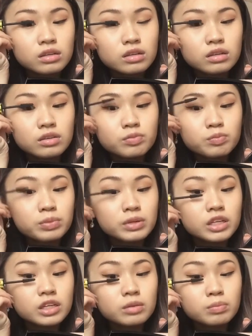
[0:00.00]
if
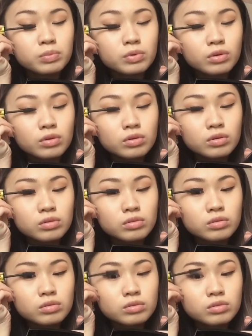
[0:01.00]
people
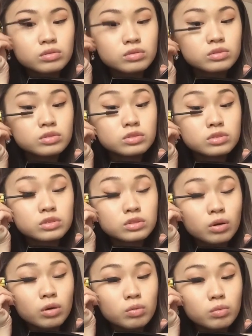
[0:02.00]

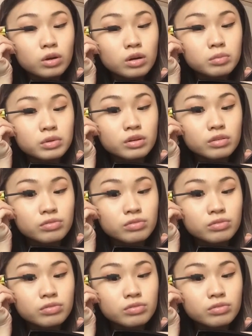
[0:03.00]
don't want to be your